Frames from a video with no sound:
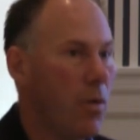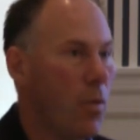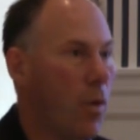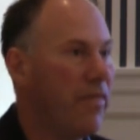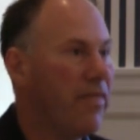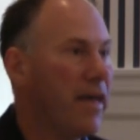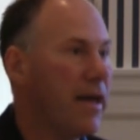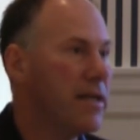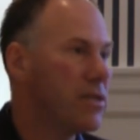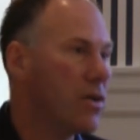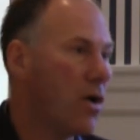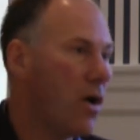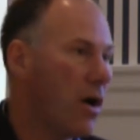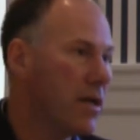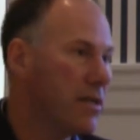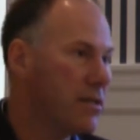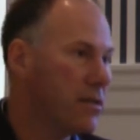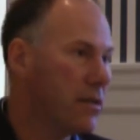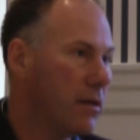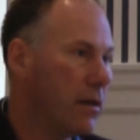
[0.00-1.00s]
what they saw
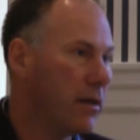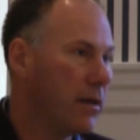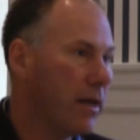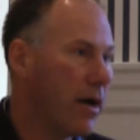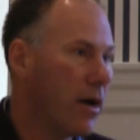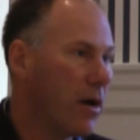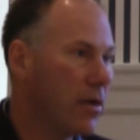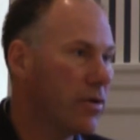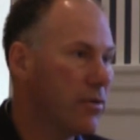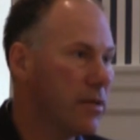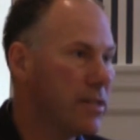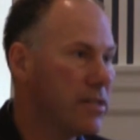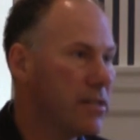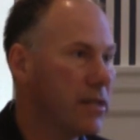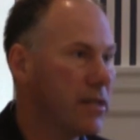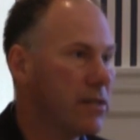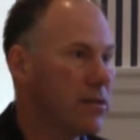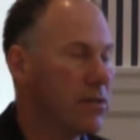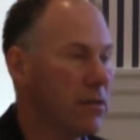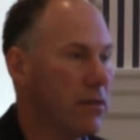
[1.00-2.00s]
as the
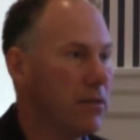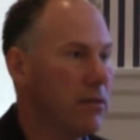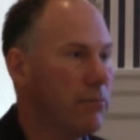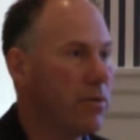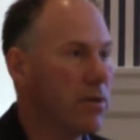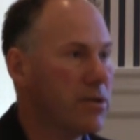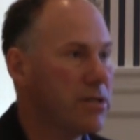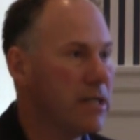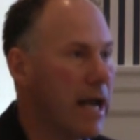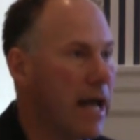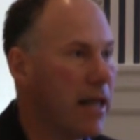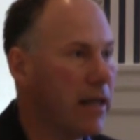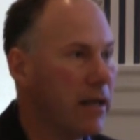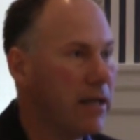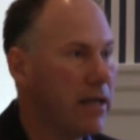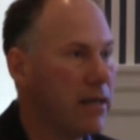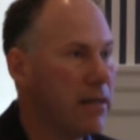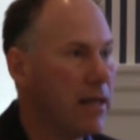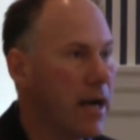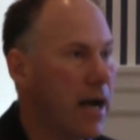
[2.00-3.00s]
characteristics and the
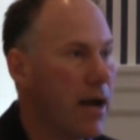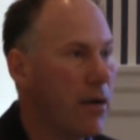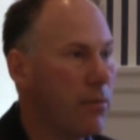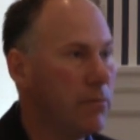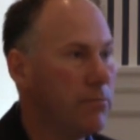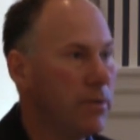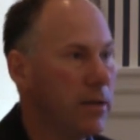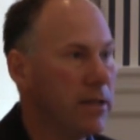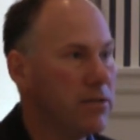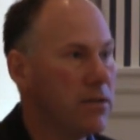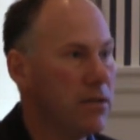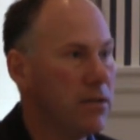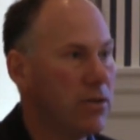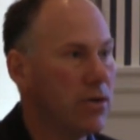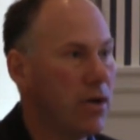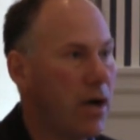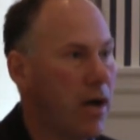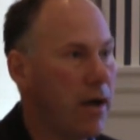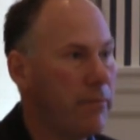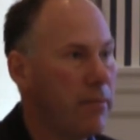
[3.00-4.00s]
personality that I would bring to the
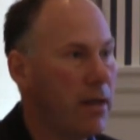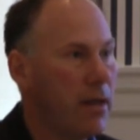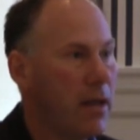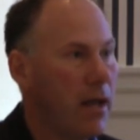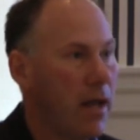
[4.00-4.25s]
job